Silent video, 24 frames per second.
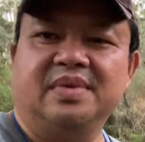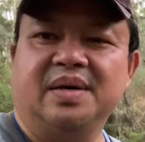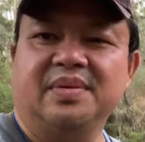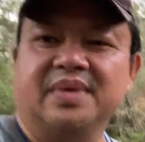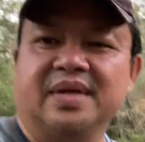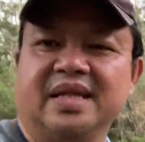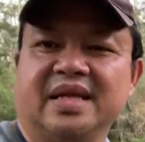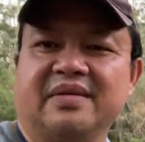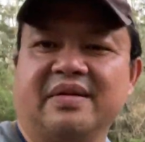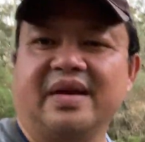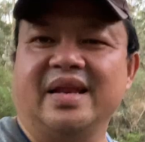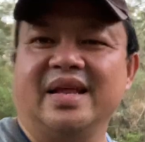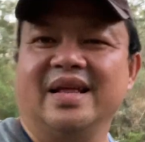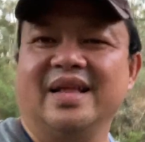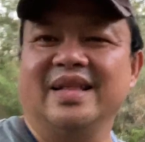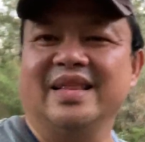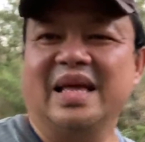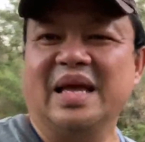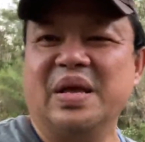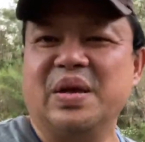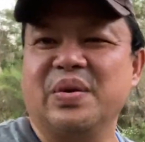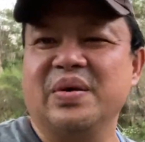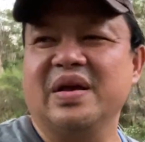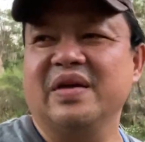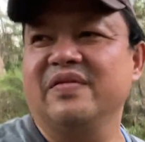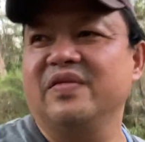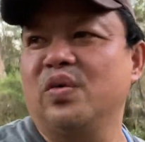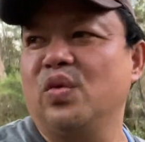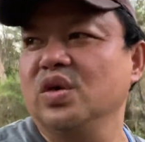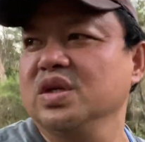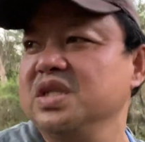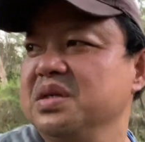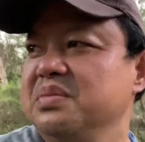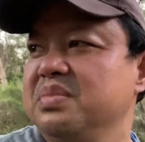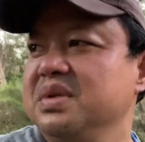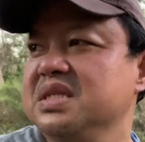I'm getting ready. Thank you again for
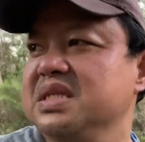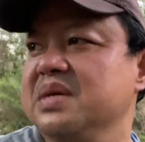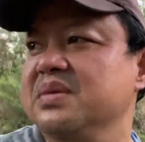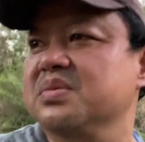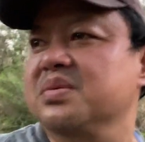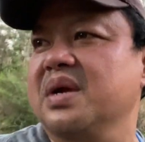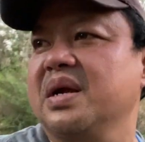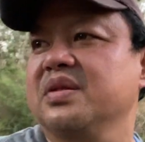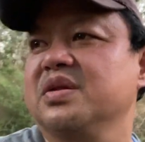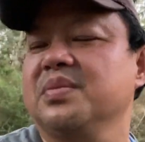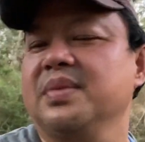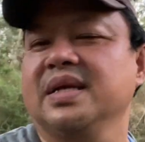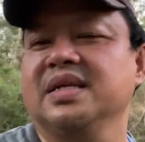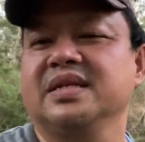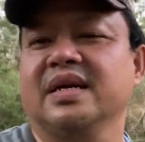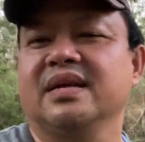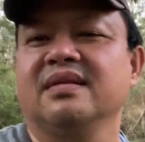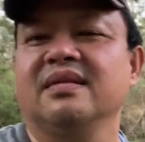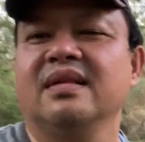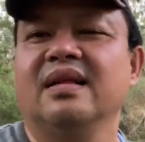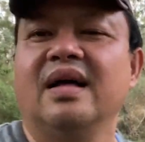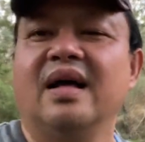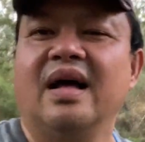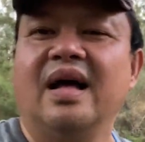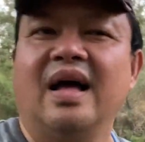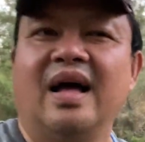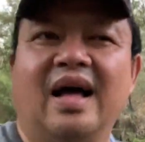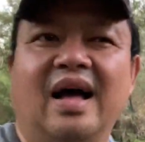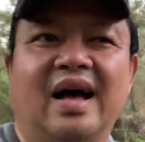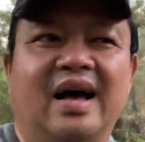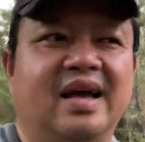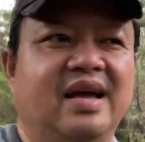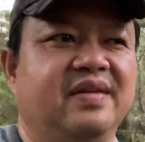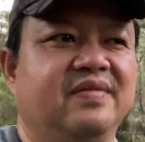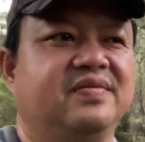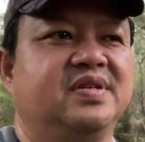watching. Please subscribe to my channel.
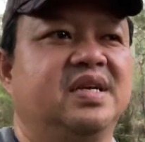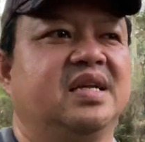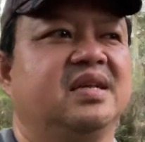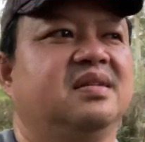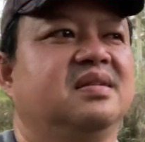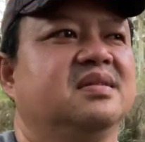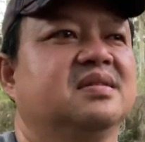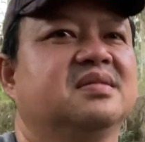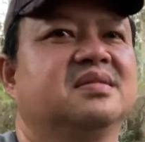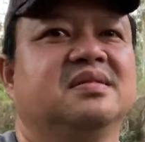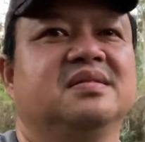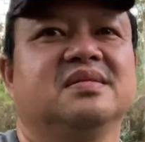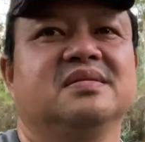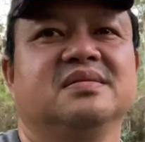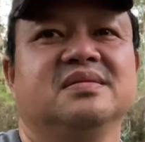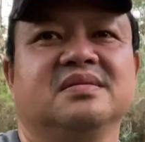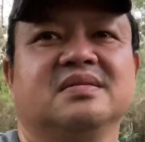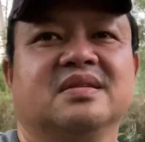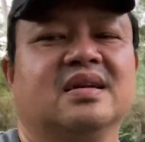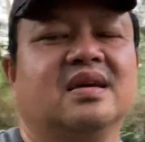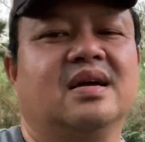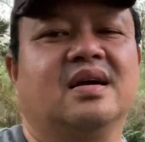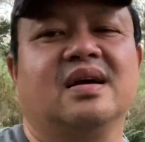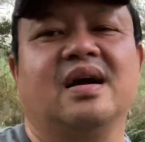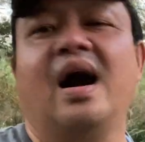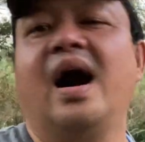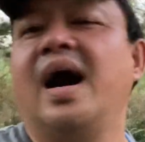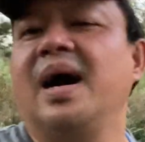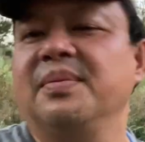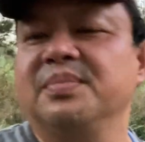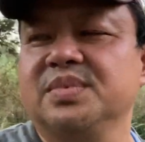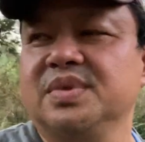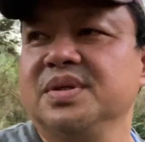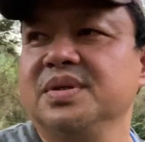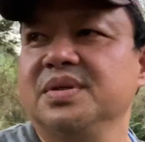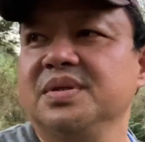I have channels on
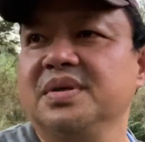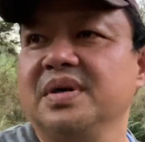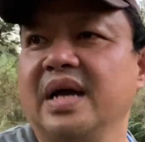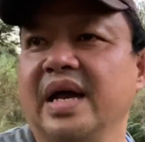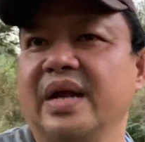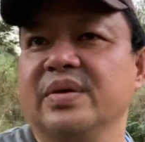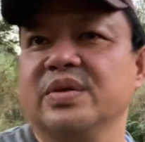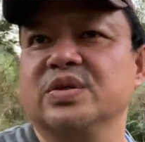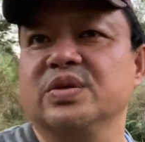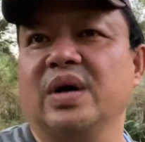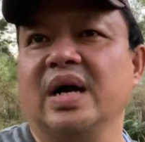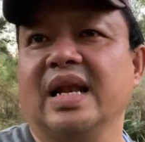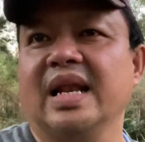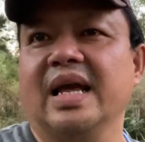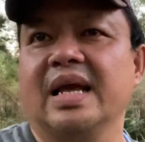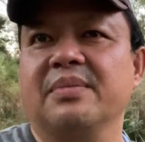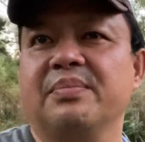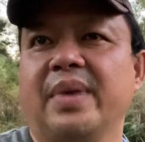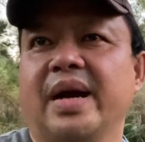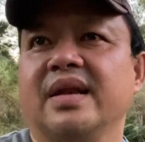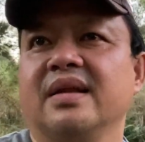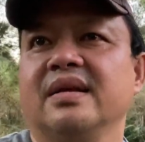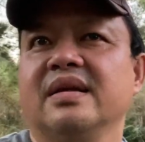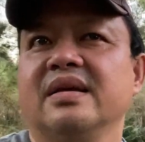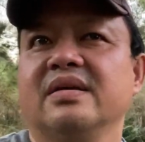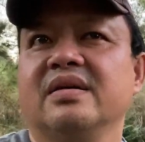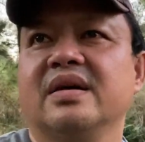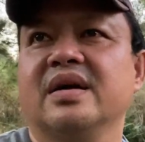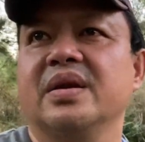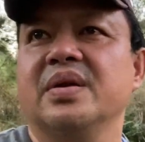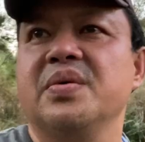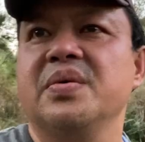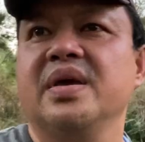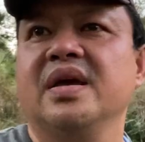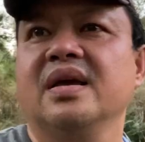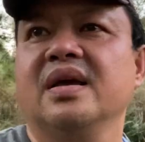carp too, and also I like paddling,
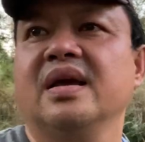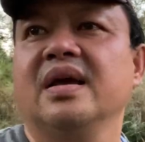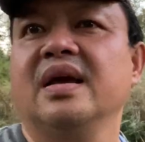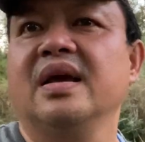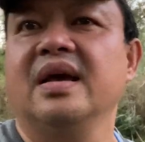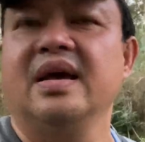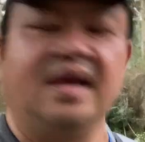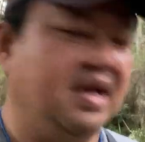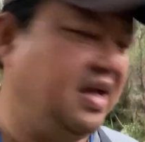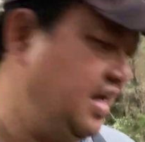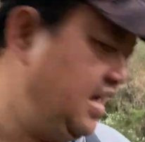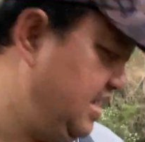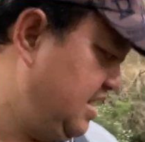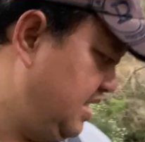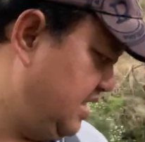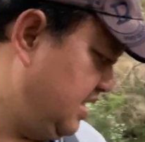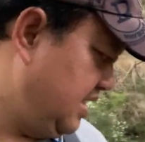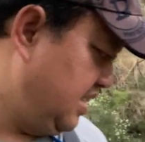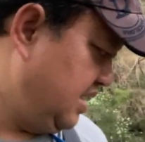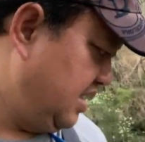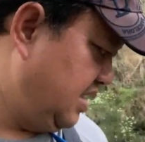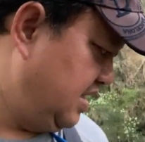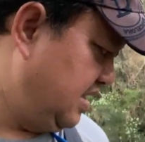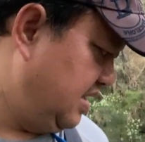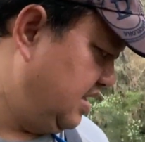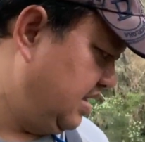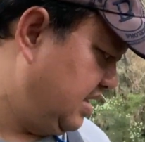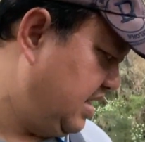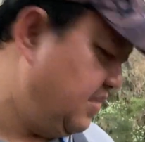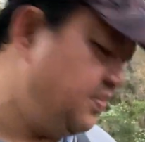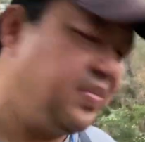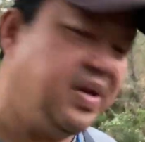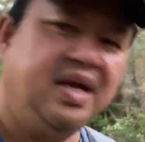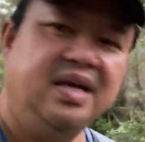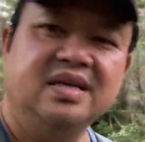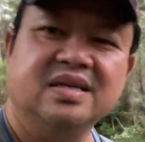canoeing, and
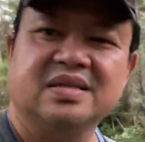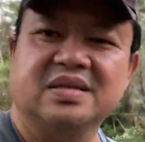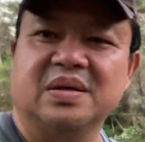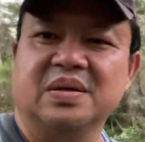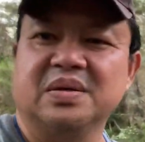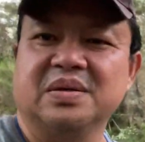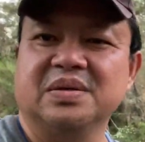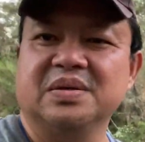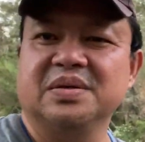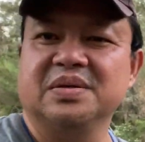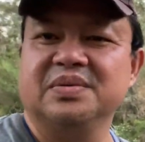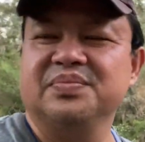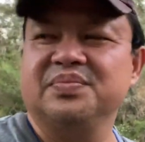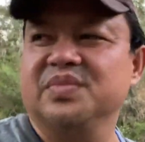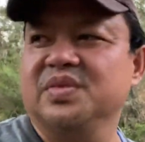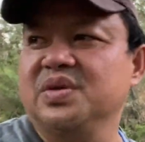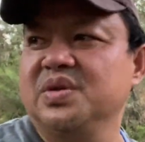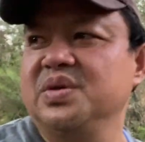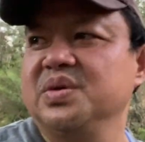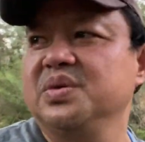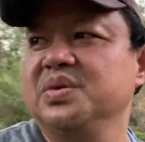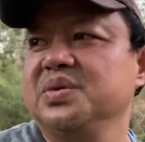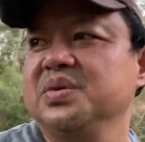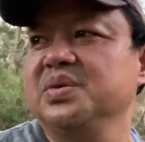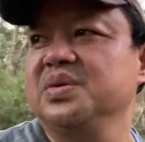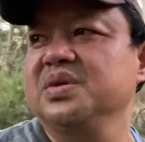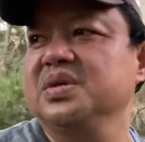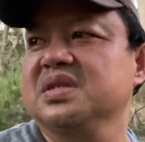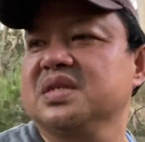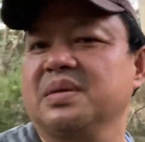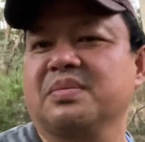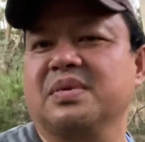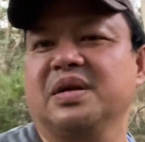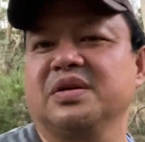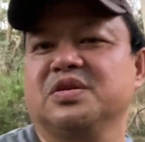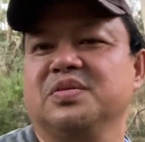camping. So do
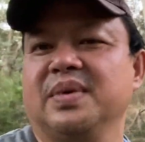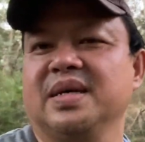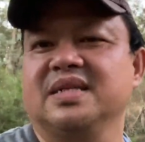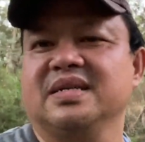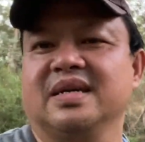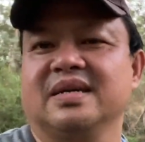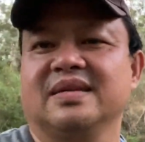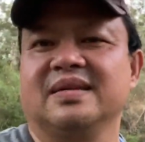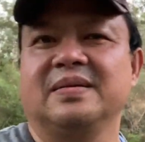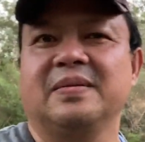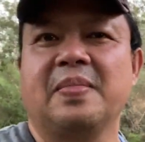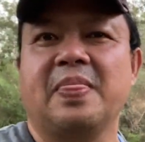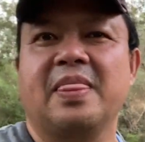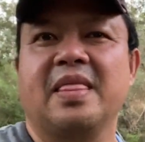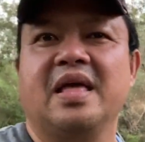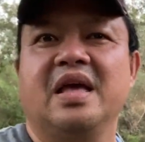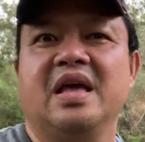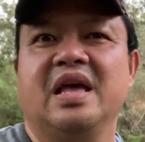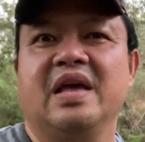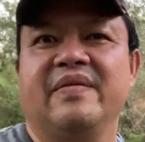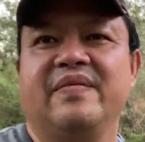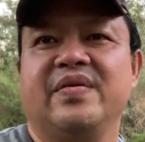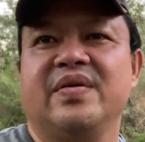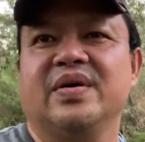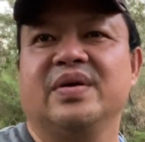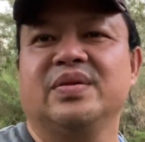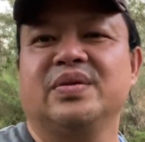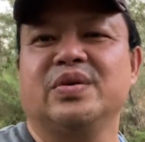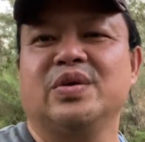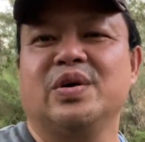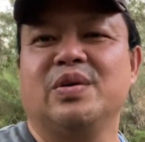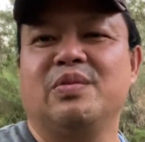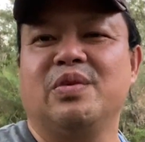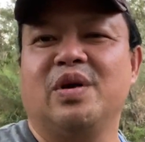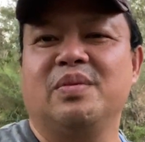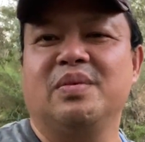subscribe to my channel if you want to
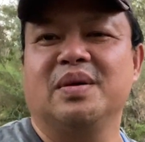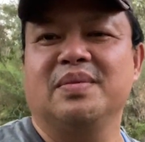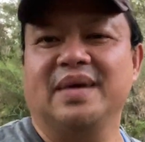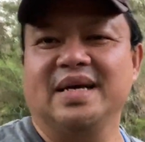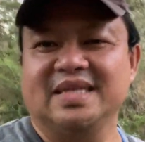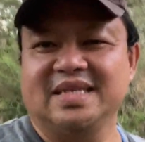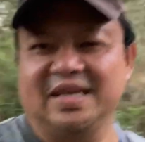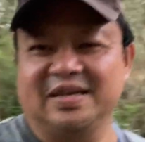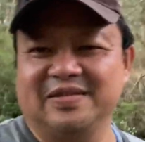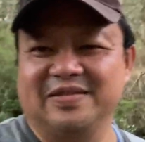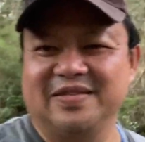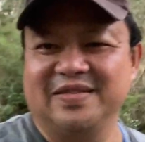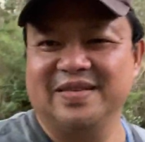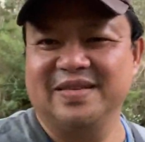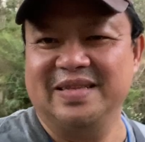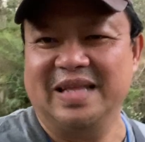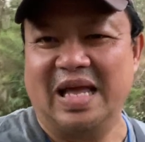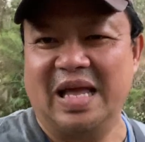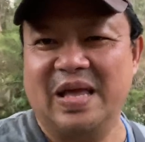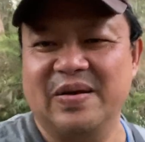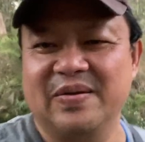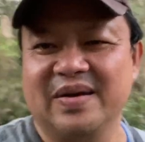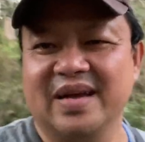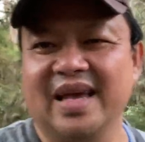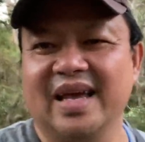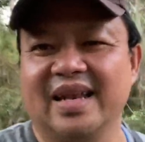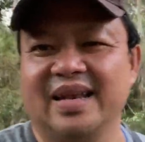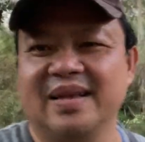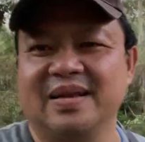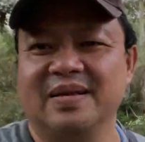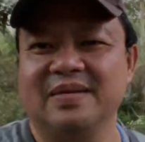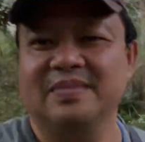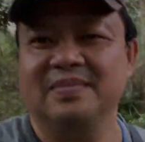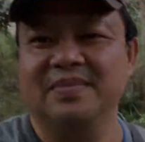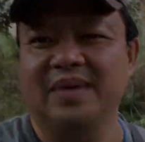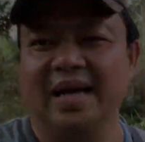know more about myself. Thank you again.
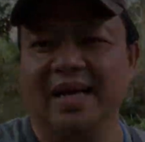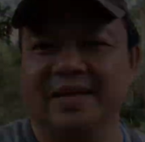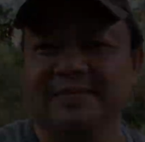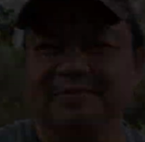Bye.